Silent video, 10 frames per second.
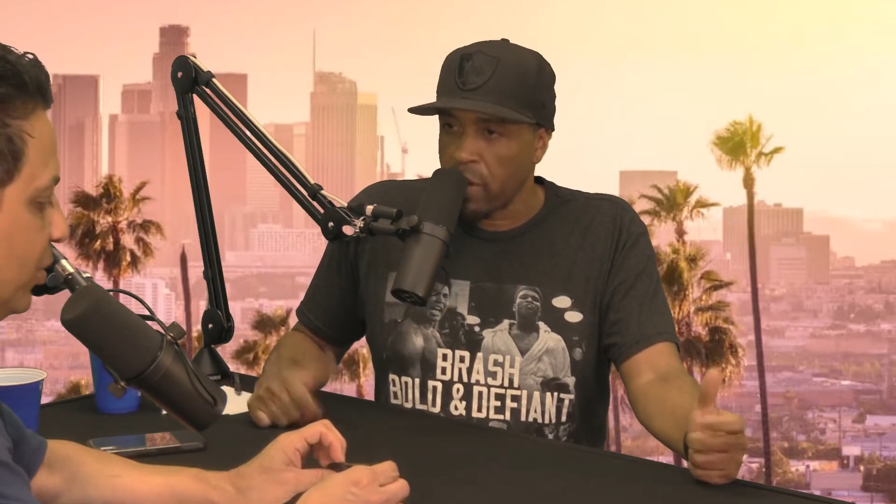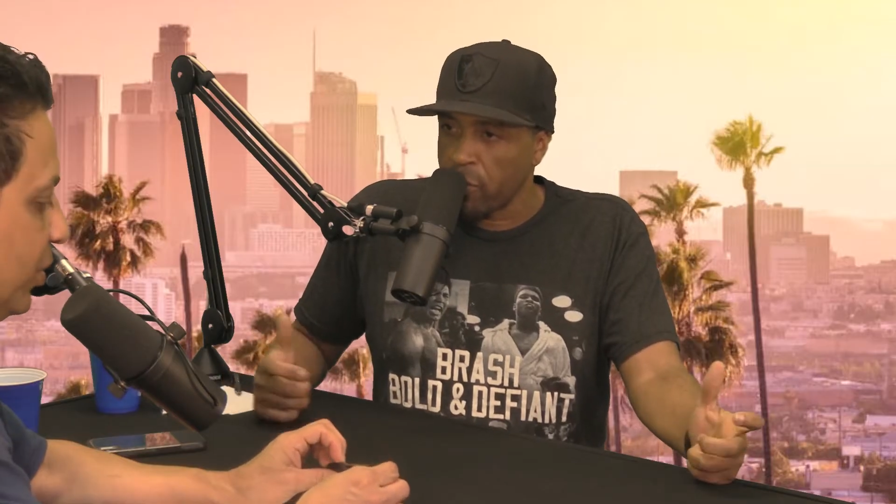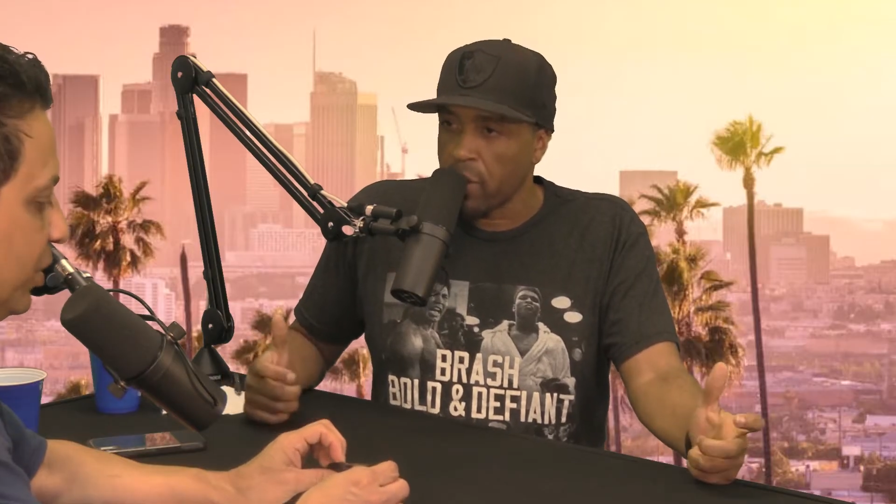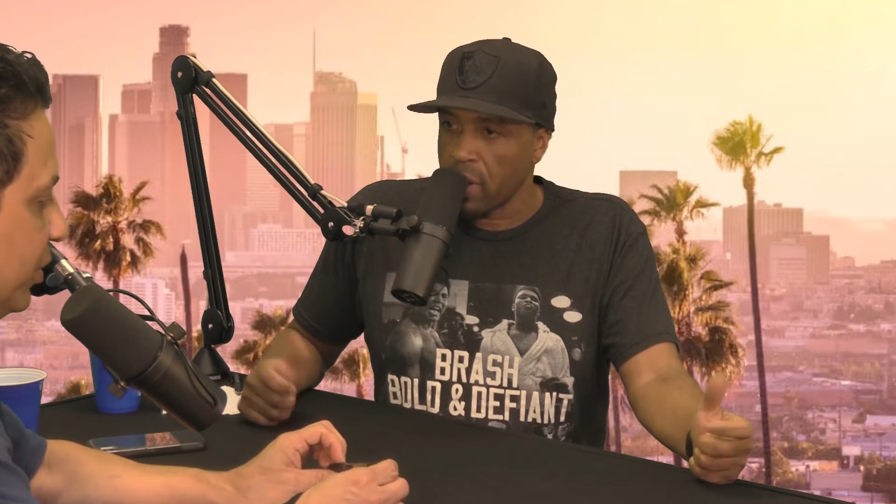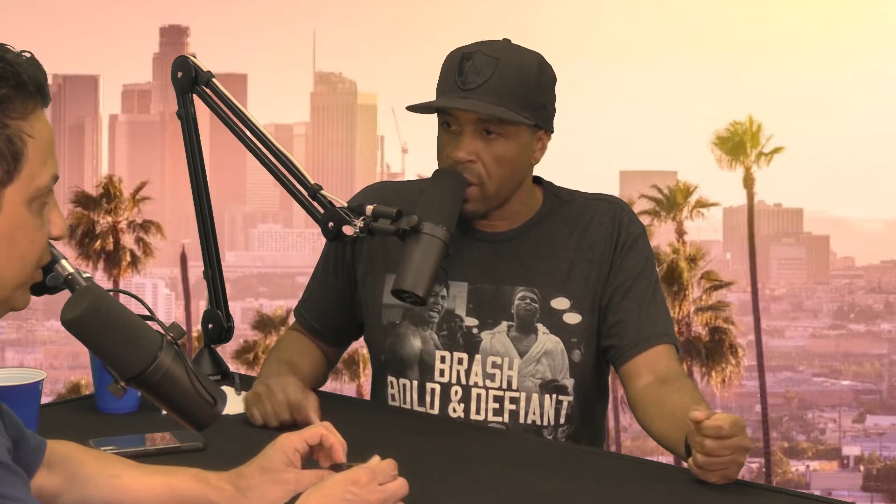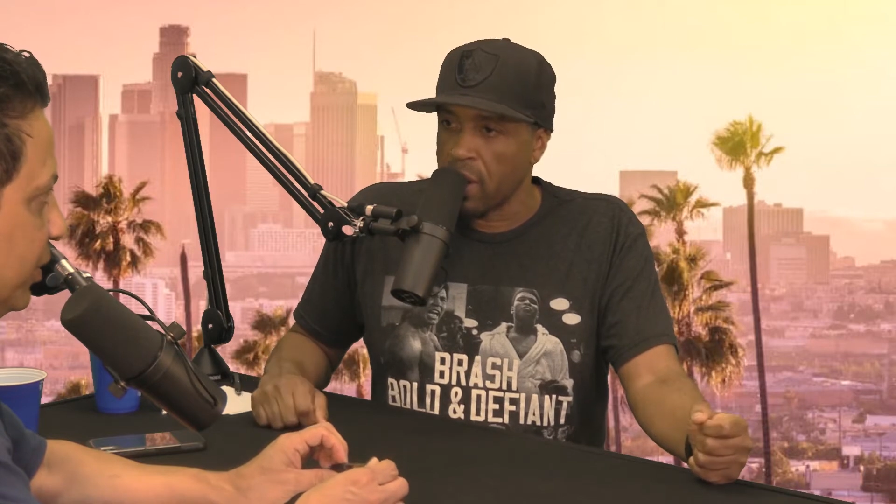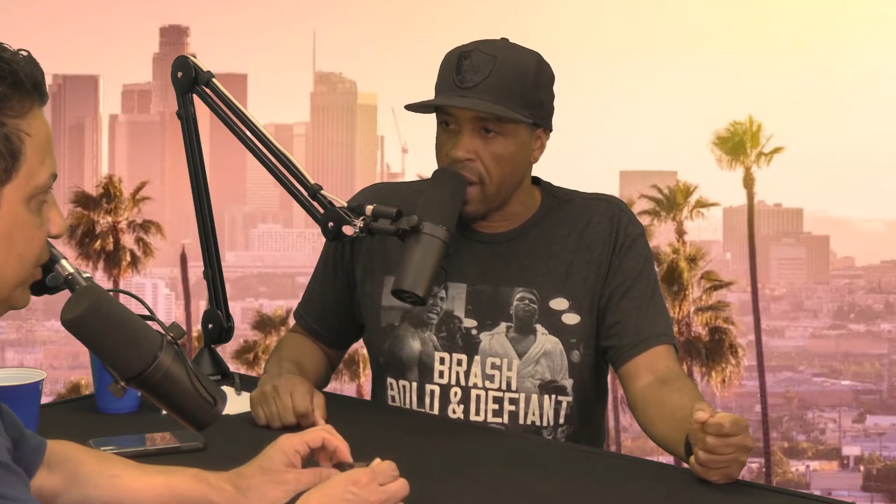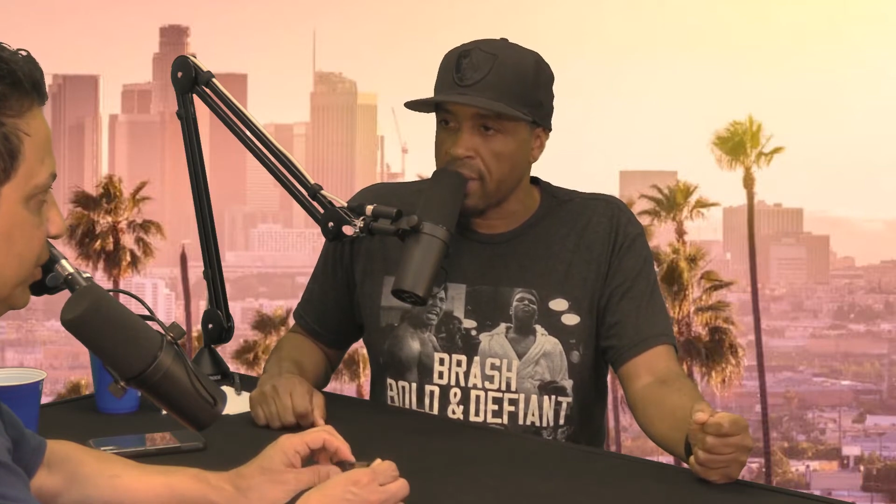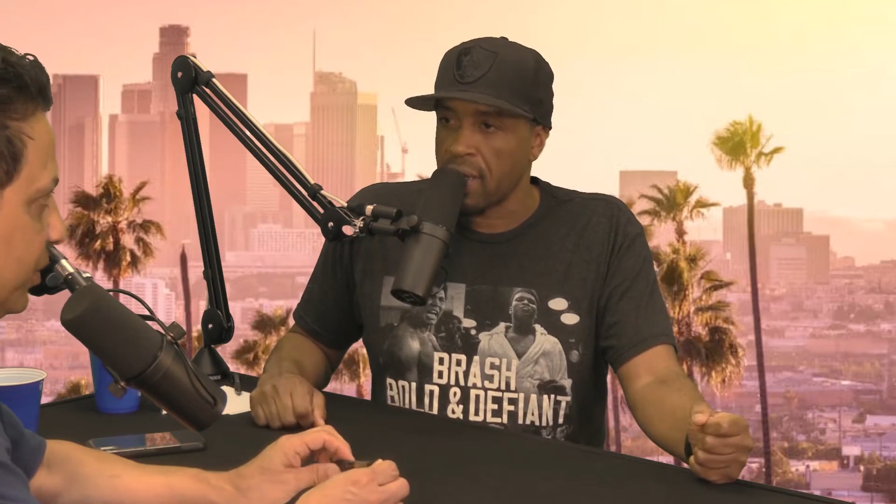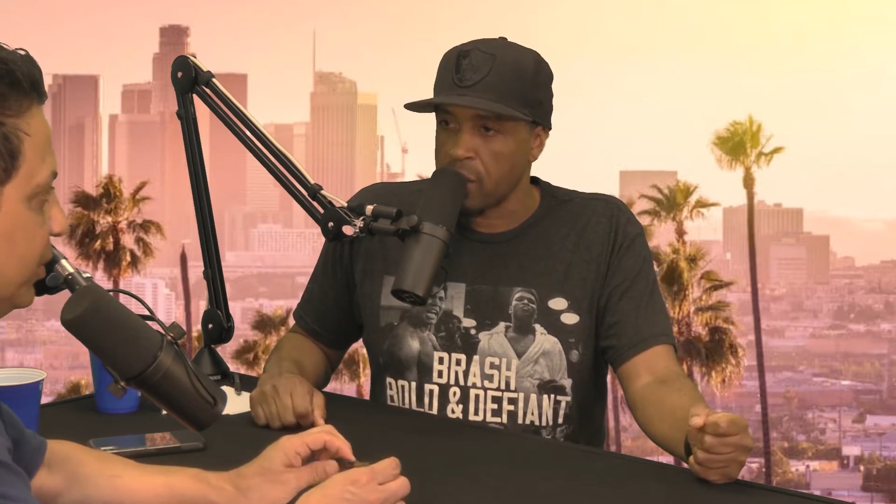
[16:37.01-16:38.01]
if you're good
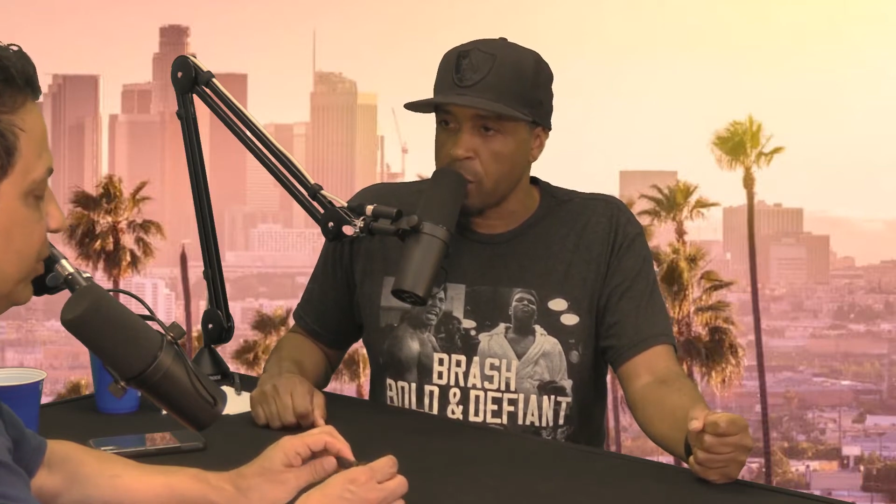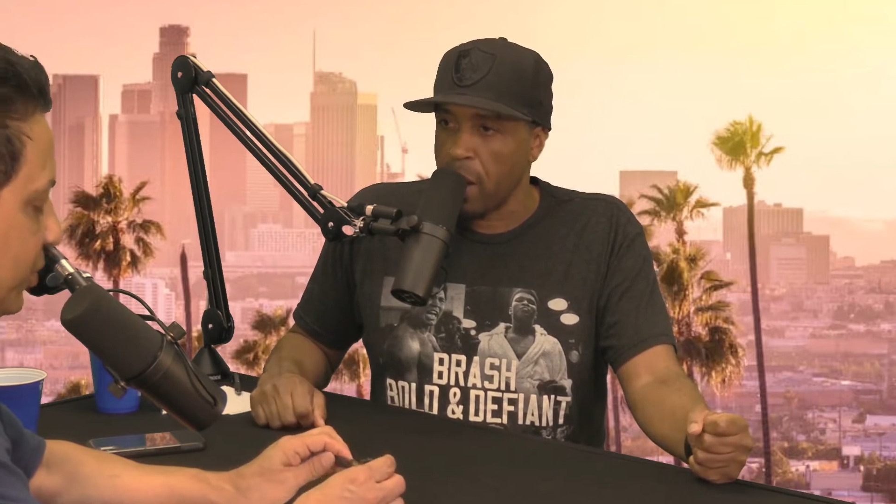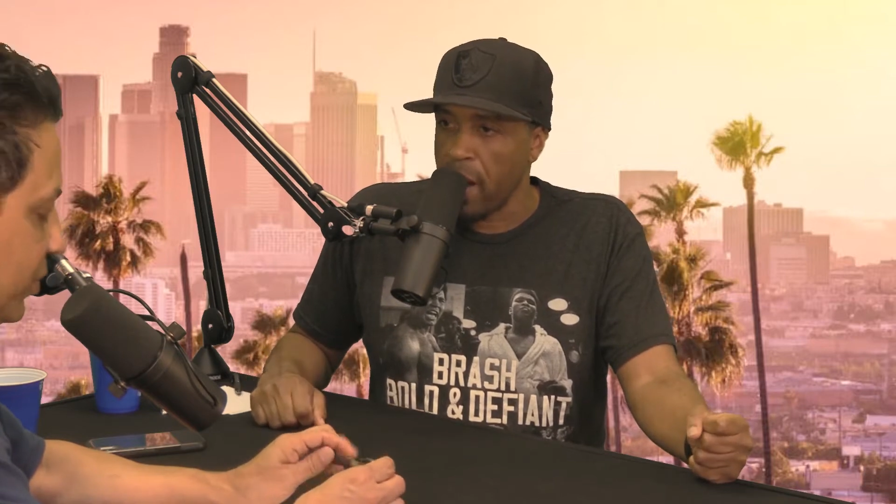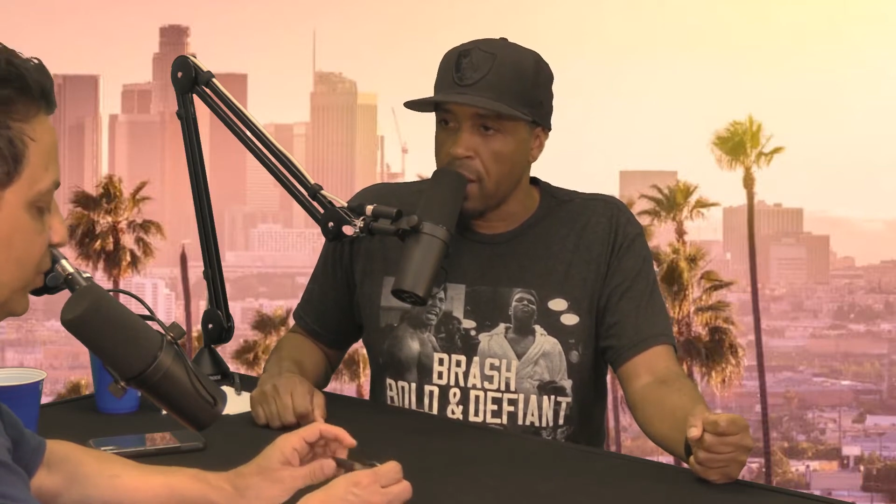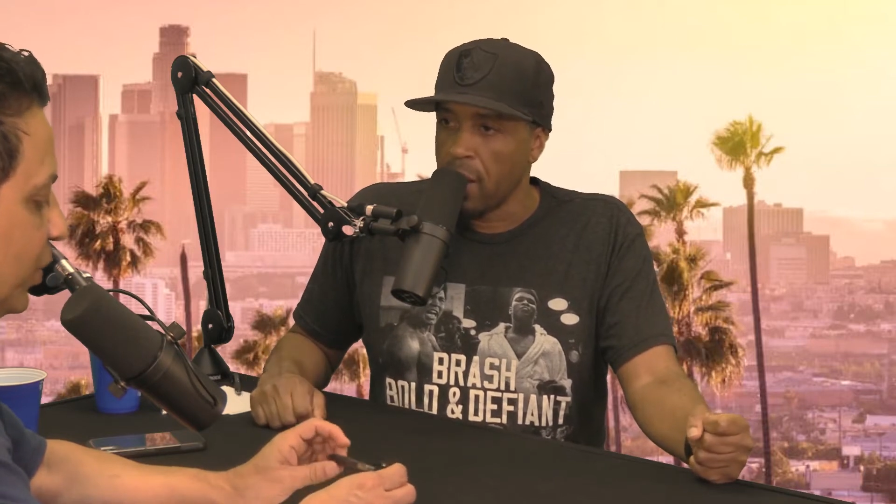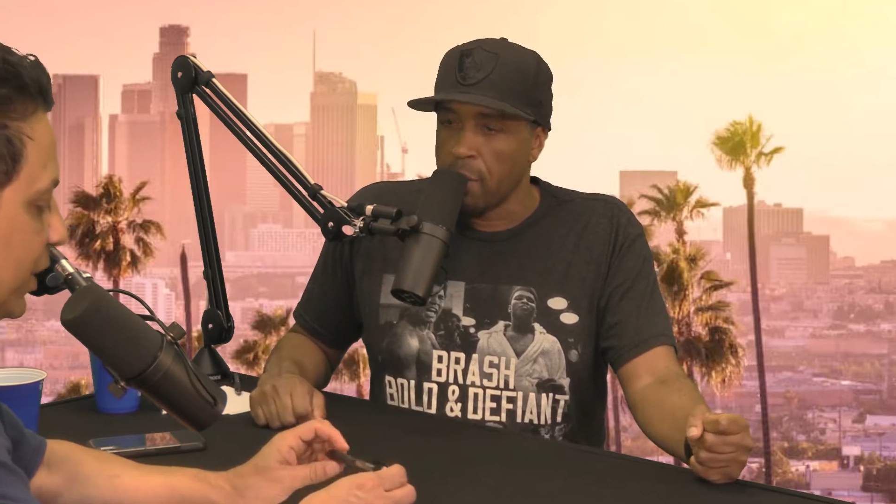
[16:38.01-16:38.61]
at that spot.